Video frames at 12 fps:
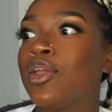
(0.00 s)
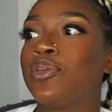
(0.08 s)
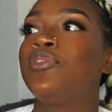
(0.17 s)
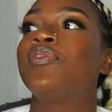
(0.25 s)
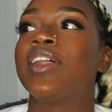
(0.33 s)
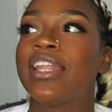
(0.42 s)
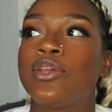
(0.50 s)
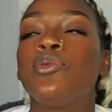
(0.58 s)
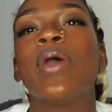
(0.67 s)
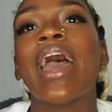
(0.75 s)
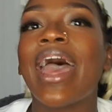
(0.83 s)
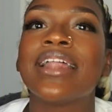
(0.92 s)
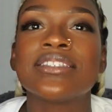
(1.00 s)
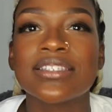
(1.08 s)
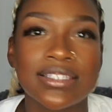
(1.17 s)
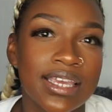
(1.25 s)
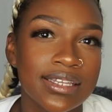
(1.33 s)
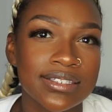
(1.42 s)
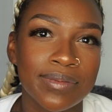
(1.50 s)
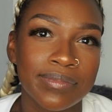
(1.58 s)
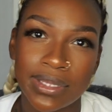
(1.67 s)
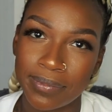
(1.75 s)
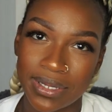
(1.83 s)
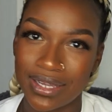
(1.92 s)
you felt like you had to say
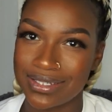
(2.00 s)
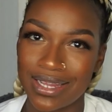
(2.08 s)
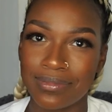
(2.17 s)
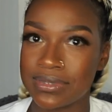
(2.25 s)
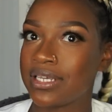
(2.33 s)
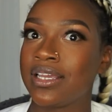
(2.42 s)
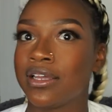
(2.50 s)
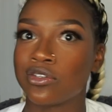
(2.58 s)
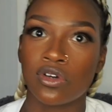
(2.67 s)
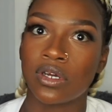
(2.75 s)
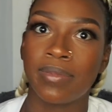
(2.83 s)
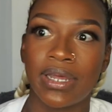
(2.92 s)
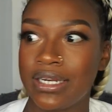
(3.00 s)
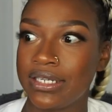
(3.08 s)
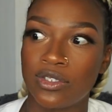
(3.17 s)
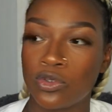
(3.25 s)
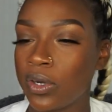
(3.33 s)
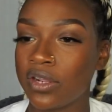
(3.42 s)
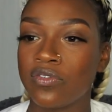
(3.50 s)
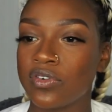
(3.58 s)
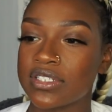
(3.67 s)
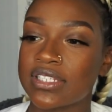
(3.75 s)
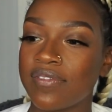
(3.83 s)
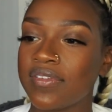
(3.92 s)
something because I'm sitting here talking about it
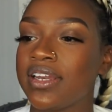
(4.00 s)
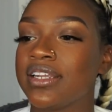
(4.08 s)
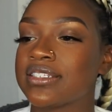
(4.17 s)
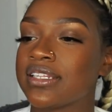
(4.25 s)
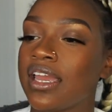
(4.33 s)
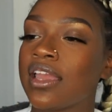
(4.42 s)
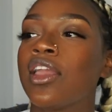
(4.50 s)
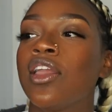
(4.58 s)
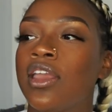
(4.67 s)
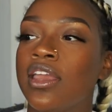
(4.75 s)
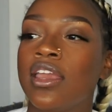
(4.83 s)
24/7, it's like,